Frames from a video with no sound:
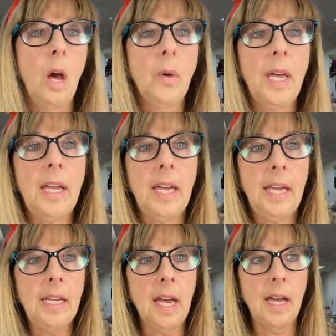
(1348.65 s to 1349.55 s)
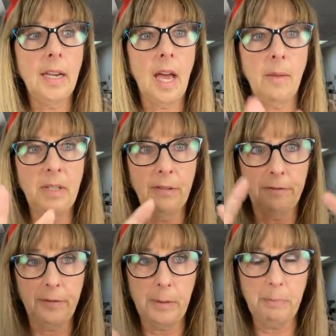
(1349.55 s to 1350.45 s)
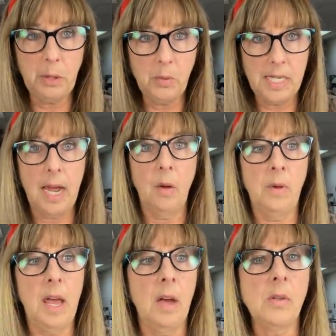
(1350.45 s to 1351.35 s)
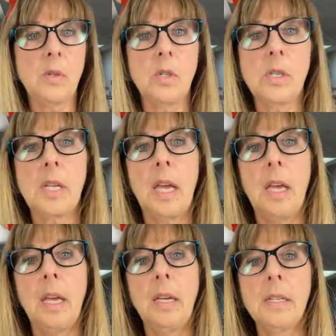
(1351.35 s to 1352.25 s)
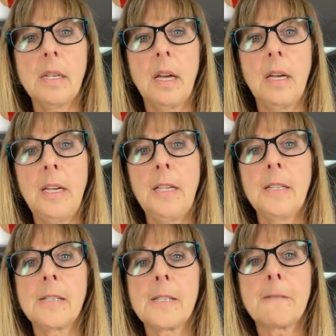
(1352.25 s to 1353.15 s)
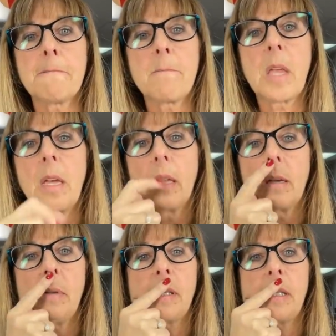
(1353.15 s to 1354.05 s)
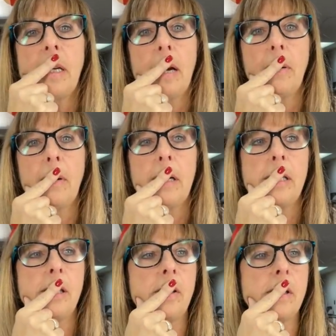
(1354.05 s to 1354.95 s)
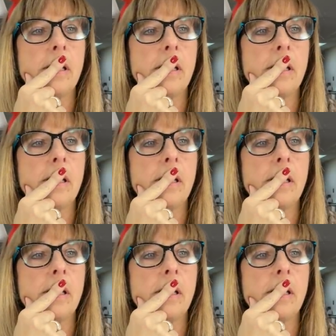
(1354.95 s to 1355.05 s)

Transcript: Okay, hang on. I'm going to flip you down now. So just hang tight. Let me see. How do I do